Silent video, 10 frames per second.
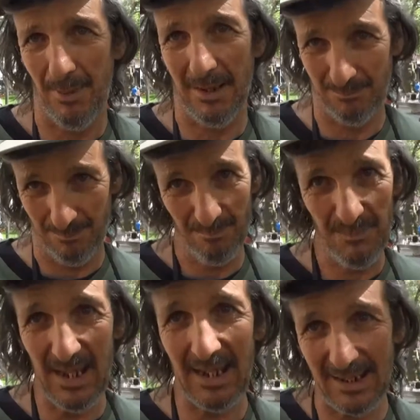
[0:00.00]
But
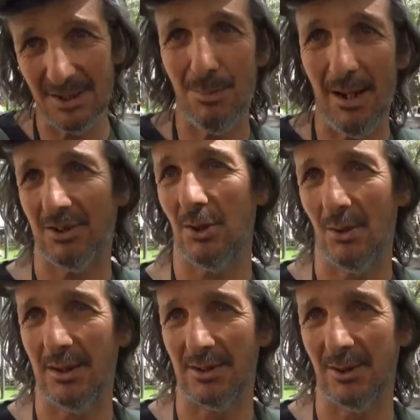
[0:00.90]
it is by
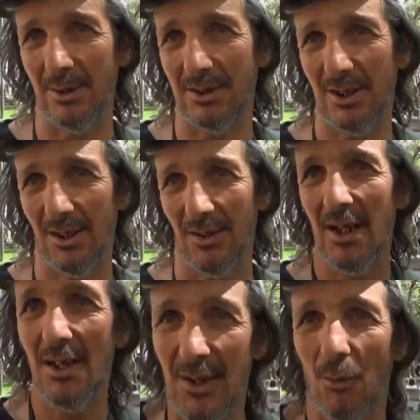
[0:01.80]
talking to each
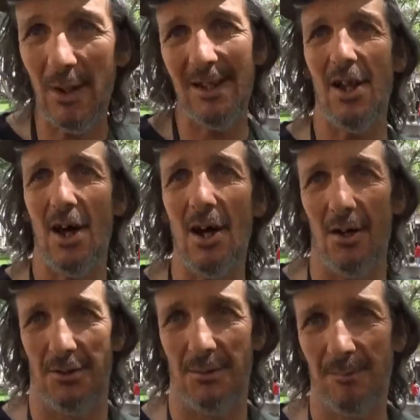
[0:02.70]
other that we
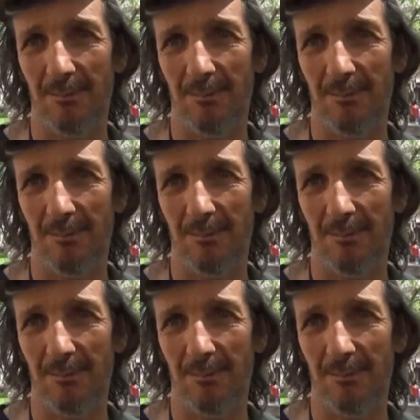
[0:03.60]
learn,